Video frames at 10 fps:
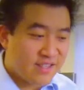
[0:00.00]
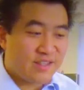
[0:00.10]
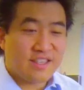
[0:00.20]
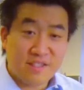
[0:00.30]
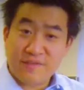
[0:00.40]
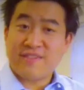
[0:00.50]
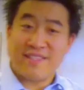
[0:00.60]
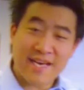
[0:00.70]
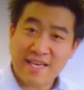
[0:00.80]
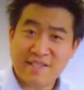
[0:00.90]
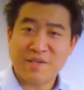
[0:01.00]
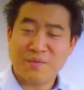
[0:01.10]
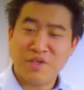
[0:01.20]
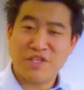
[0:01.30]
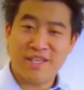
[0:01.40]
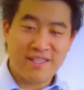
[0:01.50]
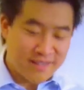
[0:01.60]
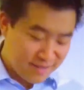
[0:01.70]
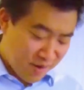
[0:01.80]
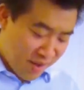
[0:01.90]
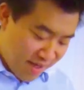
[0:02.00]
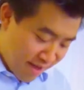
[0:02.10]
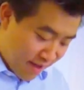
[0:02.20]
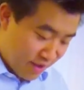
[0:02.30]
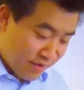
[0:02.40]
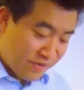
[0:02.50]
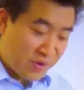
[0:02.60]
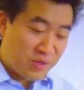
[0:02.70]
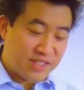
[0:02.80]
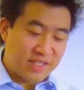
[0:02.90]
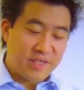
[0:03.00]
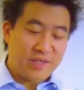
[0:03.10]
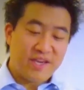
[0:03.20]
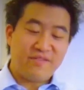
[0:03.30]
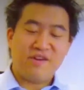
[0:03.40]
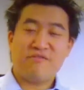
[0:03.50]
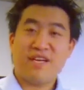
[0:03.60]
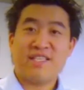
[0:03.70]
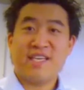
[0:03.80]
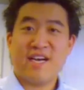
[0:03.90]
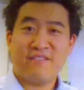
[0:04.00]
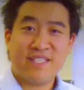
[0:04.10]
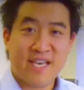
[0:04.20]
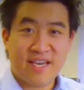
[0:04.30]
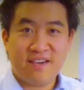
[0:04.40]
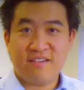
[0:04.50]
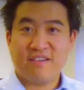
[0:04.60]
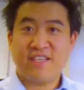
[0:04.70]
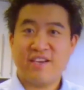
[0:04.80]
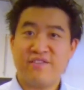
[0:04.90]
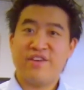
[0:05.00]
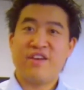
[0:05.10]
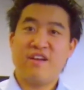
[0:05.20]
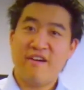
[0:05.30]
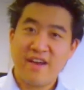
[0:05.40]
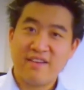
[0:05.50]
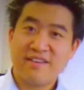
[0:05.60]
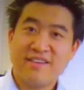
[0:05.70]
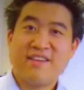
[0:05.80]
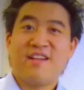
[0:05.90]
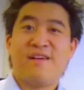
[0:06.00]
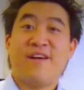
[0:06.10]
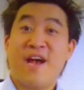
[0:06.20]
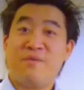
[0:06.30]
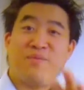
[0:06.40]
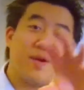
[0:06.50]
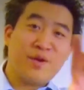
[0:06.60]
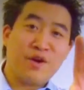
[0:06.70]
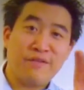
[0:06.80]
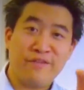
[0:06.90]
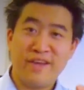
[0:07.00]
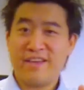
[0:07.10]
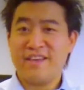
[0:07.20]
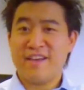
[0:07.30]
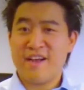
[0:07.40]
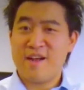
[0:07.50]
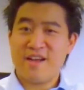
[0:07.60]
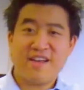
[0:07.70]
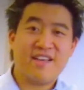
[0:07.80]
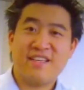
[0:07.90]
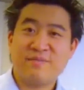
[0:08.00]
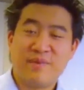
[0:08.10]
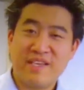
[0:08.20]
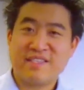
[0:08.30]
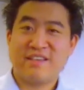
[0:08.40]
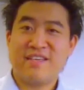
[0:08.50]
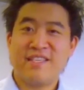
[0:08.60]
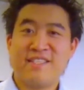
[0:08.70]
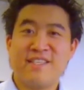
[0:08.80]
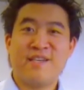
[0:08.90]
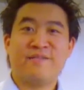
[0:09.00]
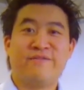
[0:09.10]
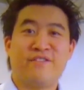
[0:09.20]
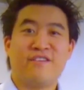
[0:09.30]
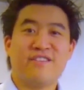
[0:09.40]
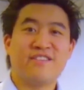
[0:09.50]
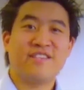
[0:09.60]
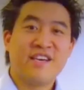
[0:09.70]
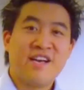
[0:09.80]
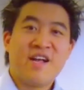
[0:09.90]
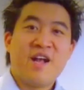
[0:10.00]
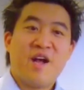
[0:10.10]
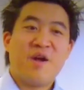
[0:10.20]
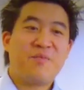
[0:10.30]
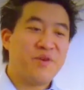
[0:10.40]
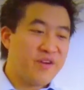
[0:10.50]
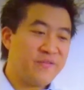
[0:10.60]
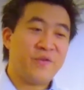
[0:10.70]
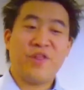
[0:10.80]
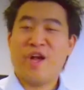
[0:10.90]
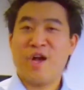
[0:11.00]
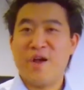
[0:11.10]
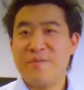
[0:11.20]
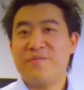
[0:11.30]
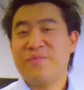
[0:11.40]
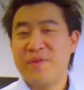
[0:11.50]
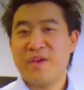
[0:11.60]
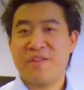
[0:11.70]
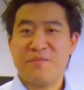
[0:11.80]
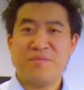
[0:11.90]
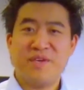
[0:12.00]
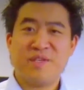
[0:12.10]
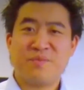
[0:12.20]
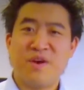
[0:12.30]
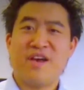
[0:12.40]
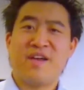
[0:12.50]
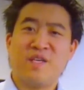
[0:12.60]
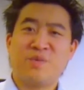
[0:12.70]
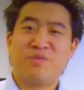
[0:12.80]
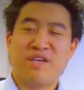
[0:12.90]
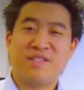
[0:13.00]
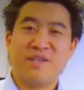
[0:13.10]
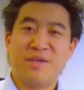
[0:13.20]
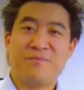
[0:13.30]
It's a fantastic machine. If I were to give it a rating out of 10, I'd give it a 9. I've had better coffee in places like Italy and France, but for the home, nothing beats my Nespresso.